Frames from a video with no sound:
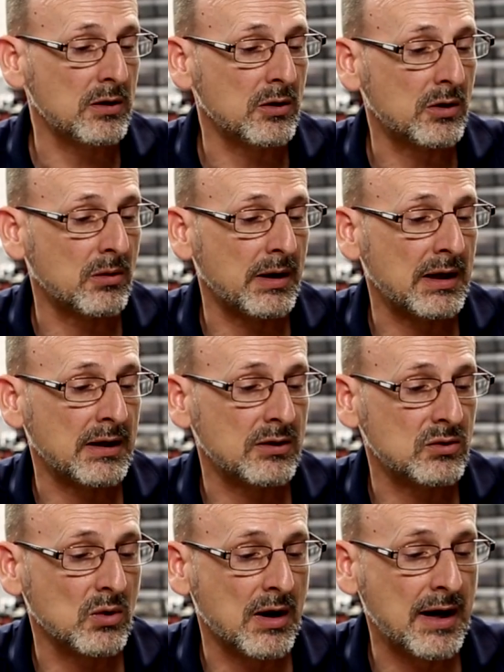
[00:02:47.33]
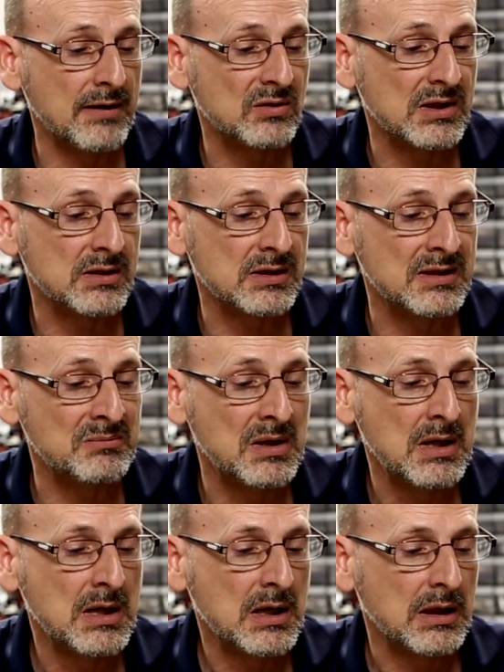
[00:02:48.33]
you're creating a drive system
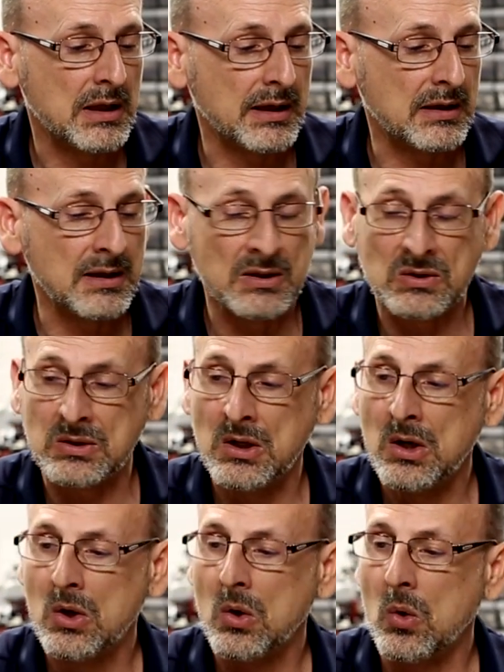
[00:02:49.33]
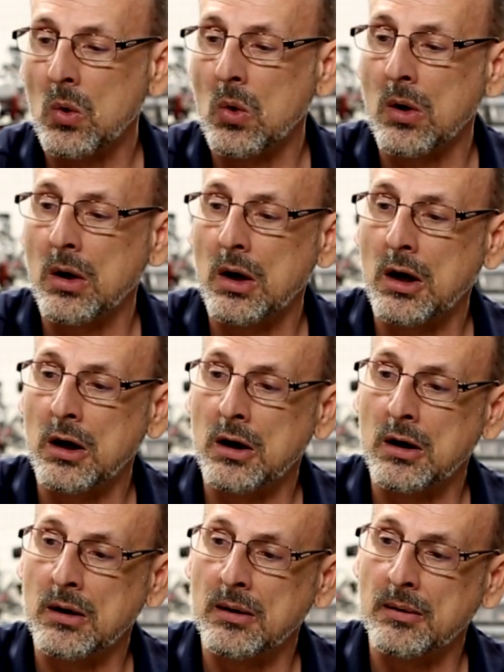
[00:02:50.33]
like this, or
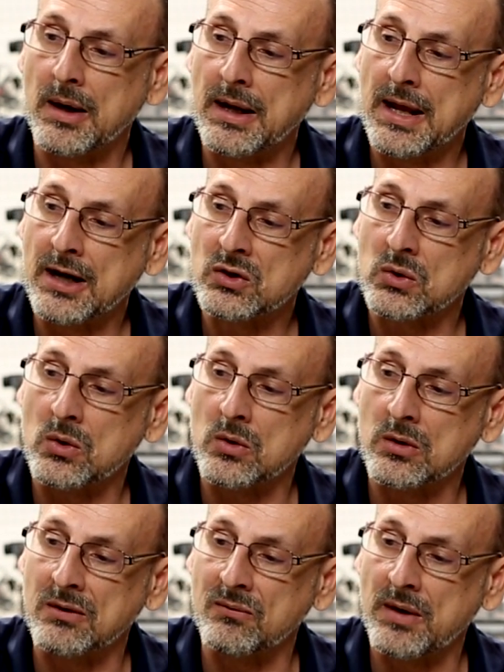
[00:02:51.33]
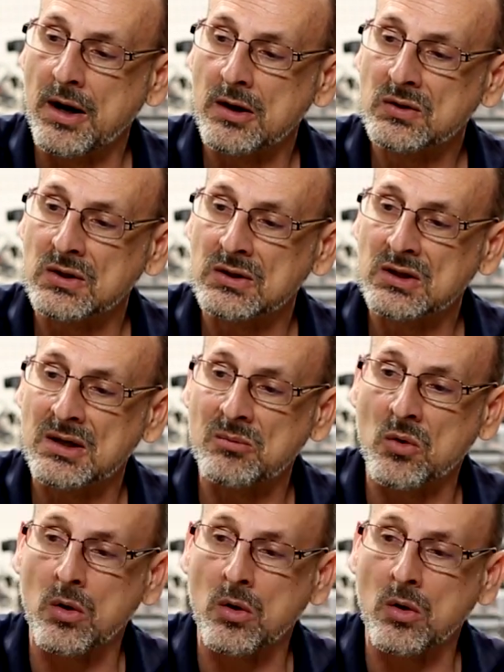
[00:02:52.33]
an actual conveyor system,